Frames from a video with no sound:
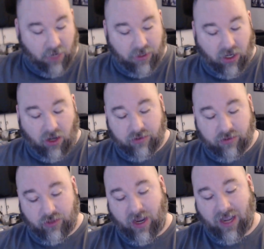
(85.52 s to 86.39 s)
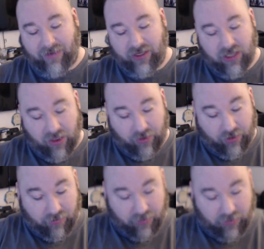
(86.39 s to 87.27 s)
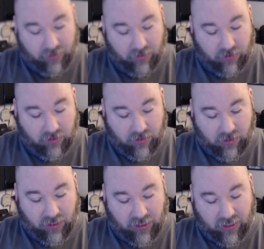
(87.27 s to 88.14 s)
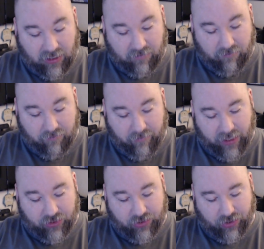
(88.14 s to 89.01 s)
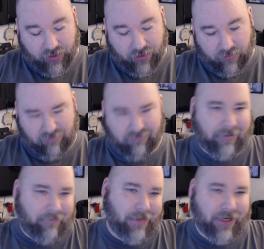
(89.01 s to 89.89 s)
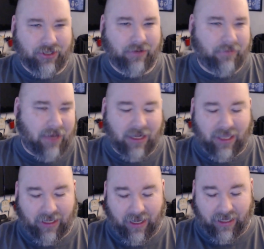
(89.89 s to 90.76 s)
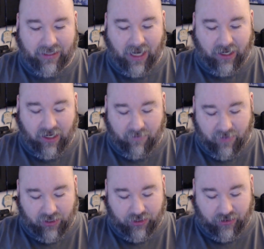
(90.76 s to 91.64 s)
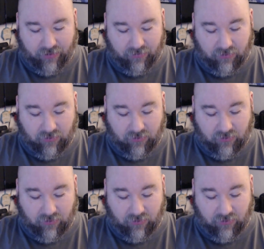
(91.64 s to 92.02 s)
And we also have another miniature, kind of like a die-cut miniature.